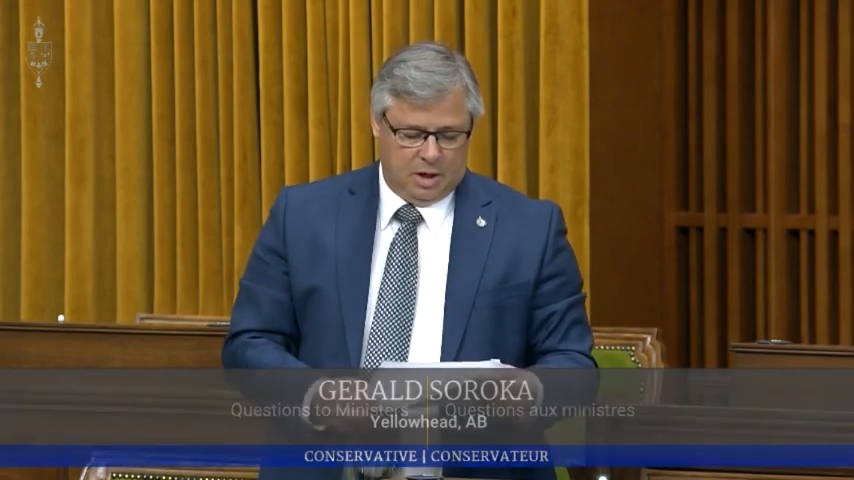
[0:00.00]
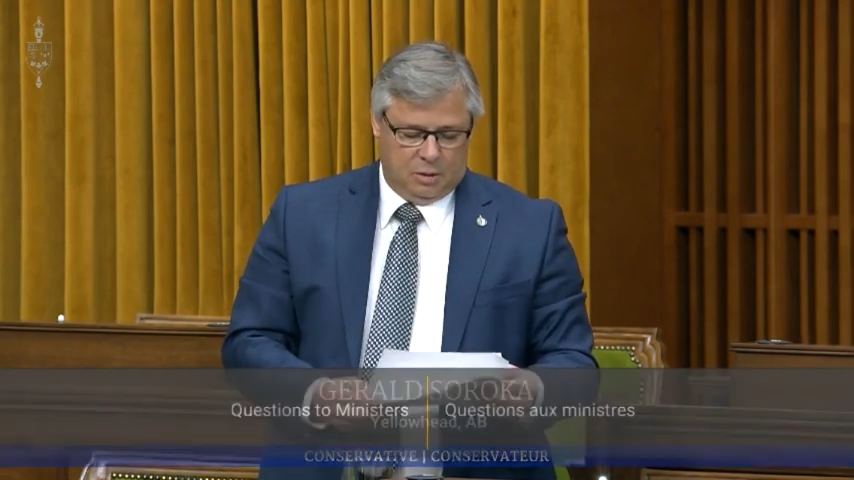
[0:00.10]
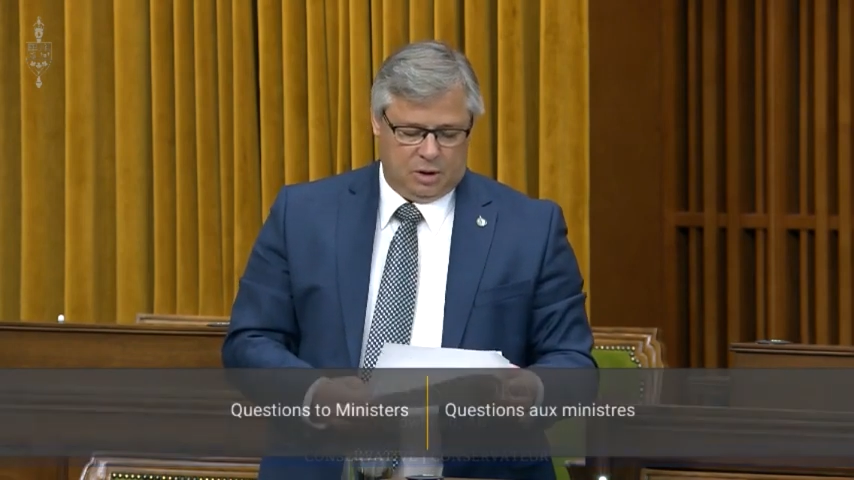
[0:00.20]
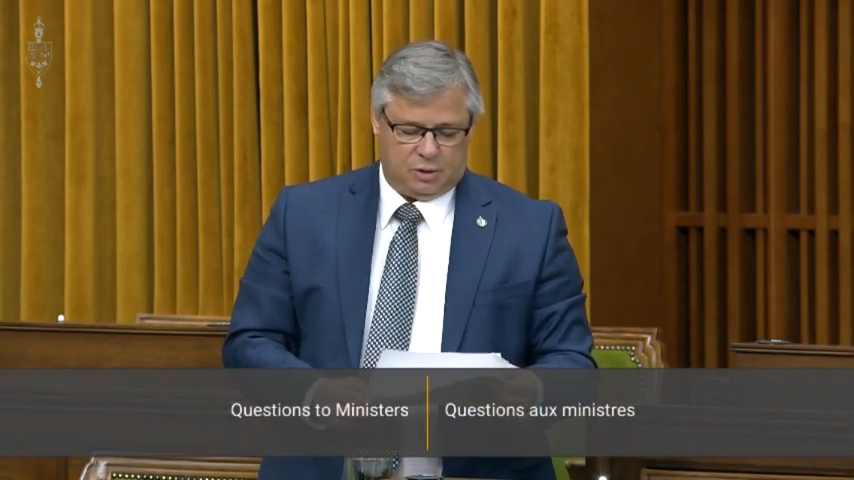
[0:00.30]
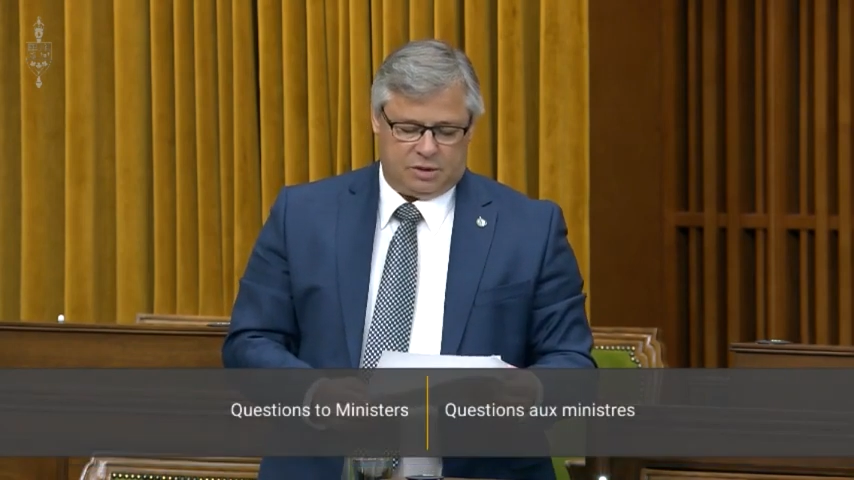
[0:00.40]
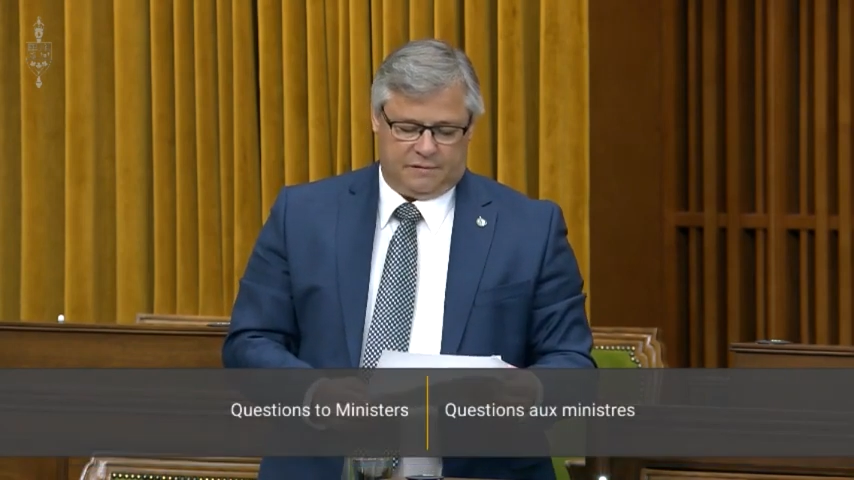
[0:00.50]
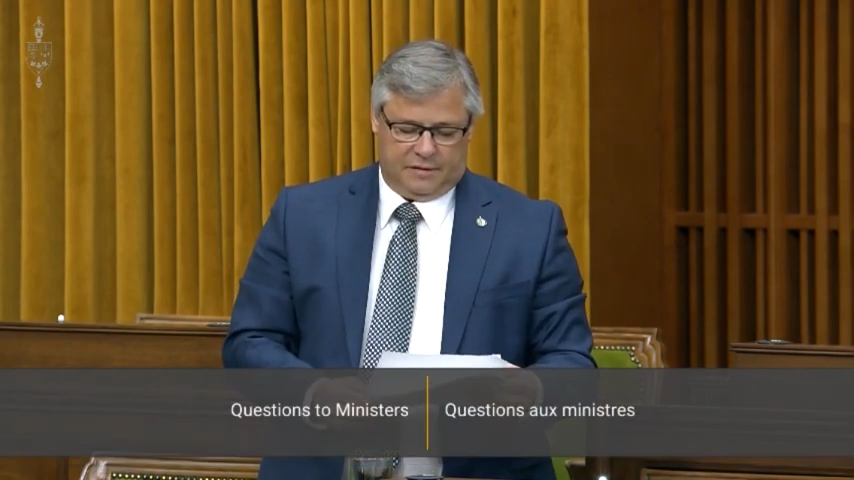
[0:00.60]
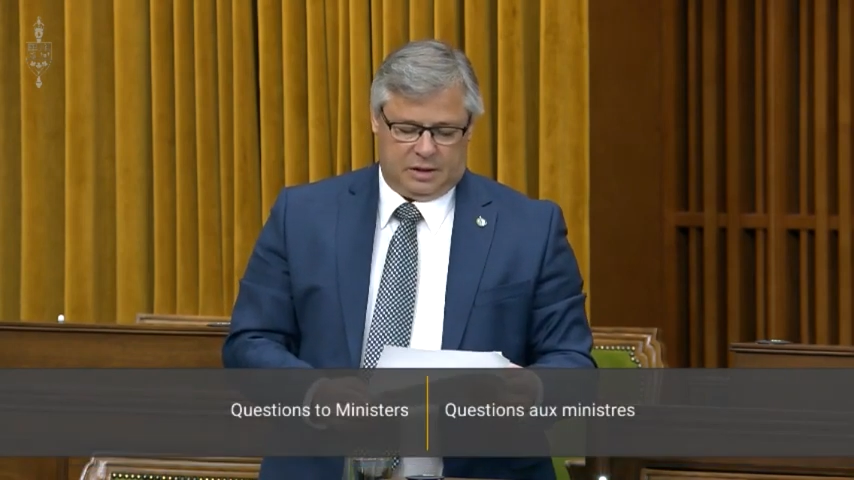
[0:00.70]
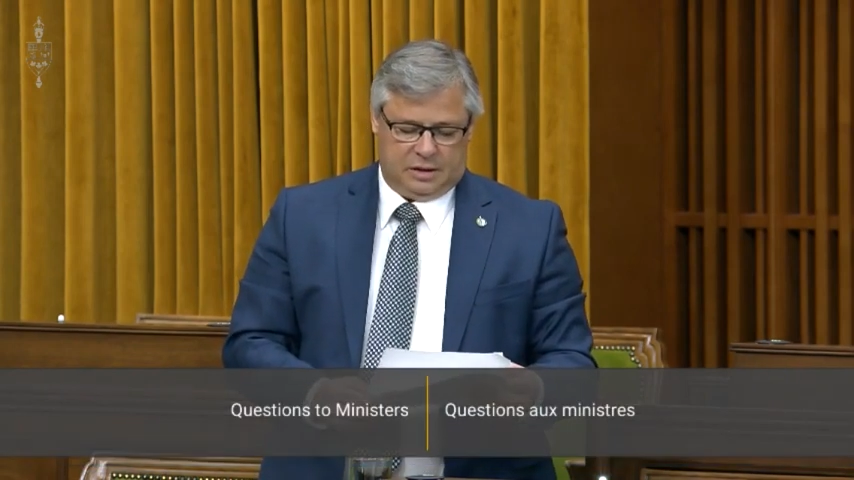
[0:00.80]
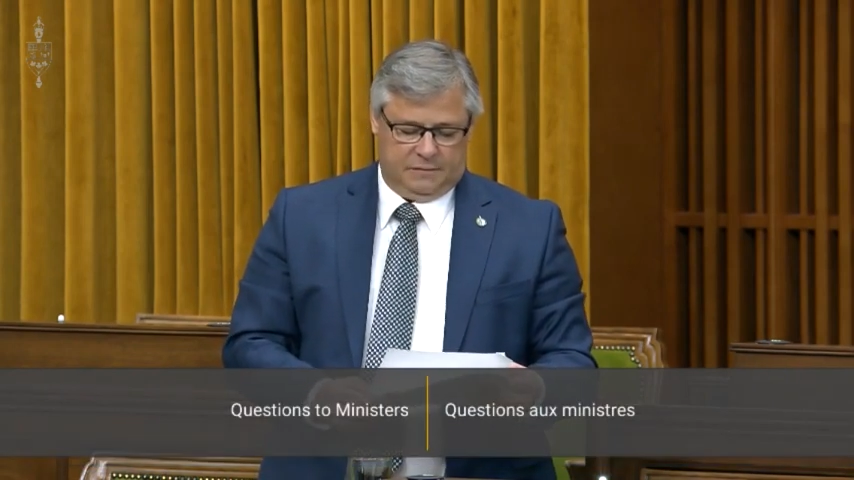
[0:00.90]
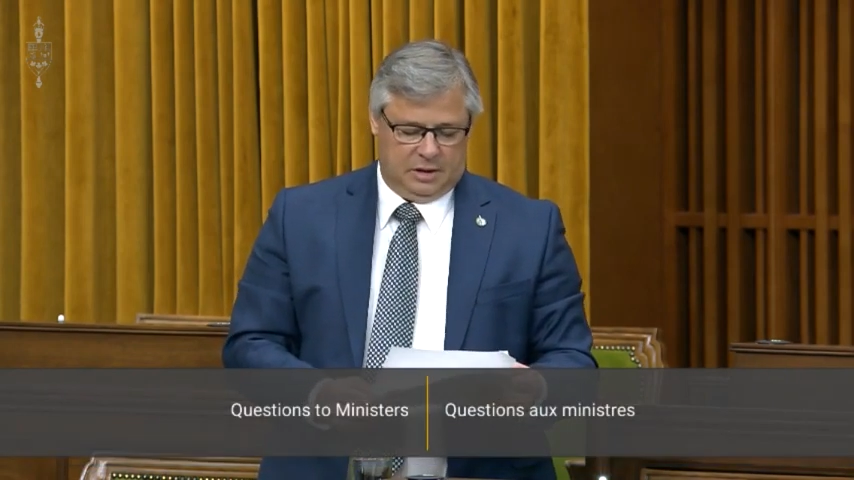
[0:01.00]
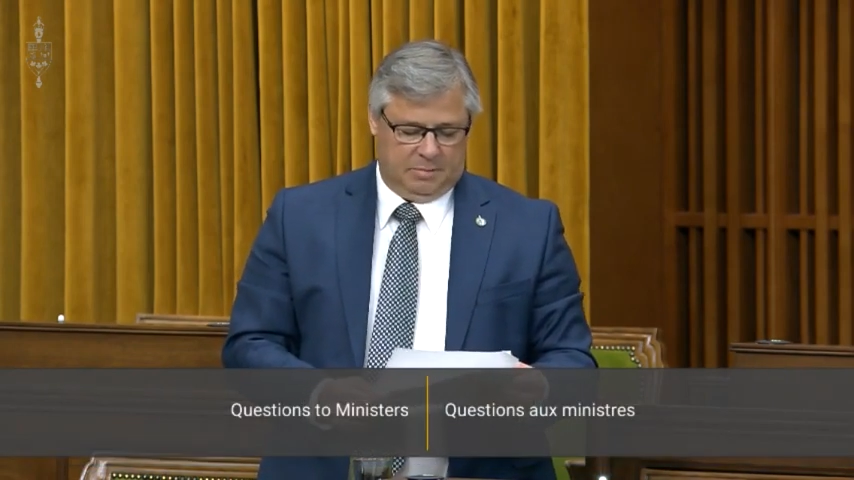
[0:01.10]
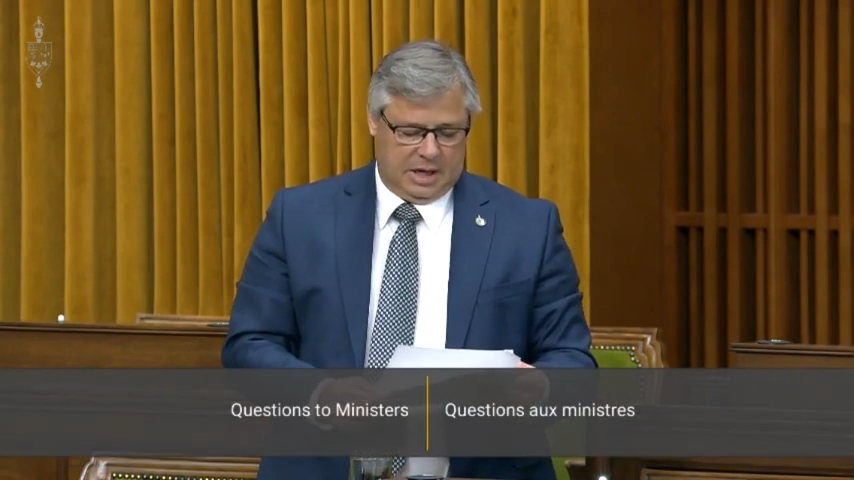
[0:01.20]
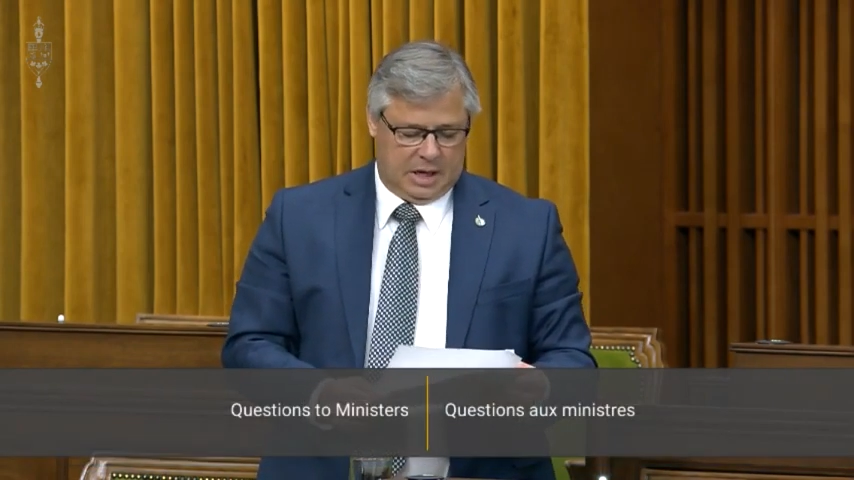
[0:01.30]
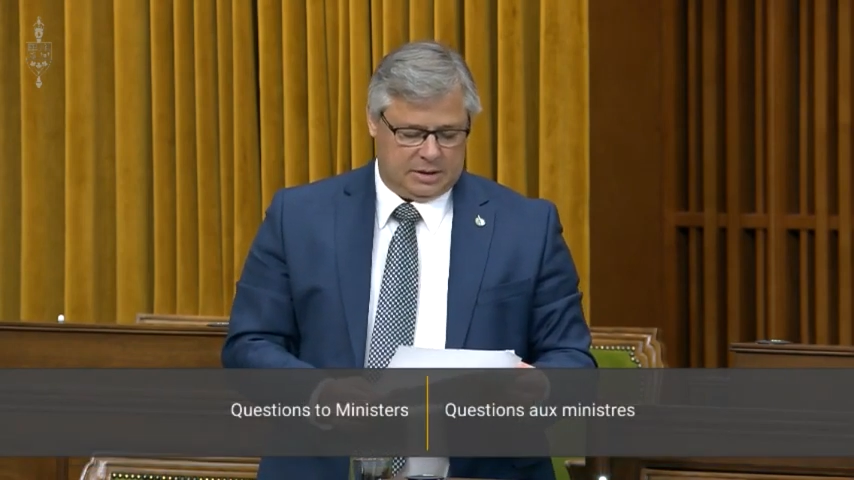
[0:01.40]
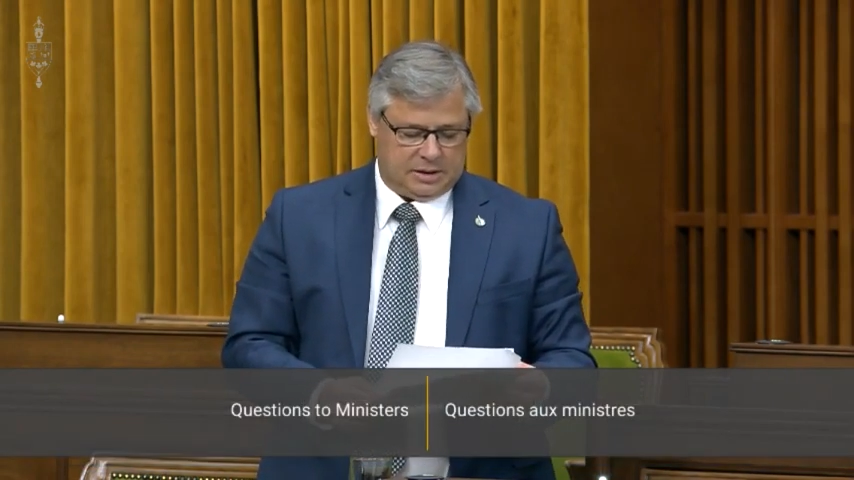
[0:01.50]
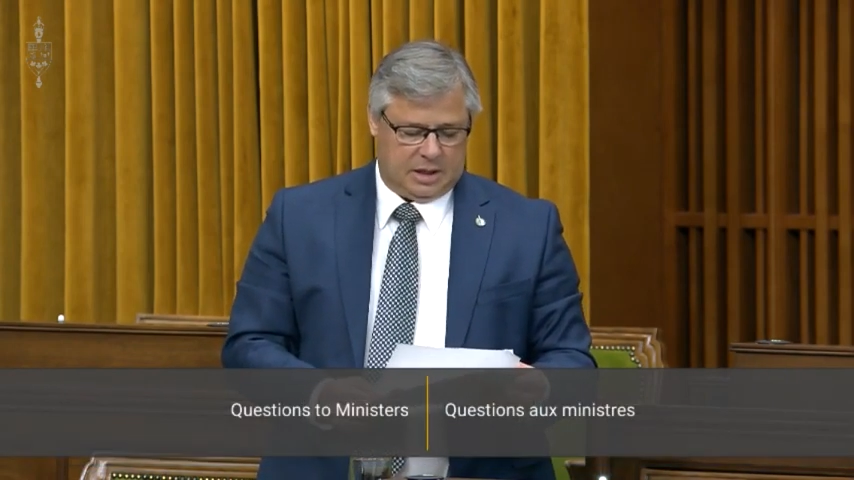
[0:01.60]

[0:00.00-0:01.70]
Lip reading: which was effective in the past,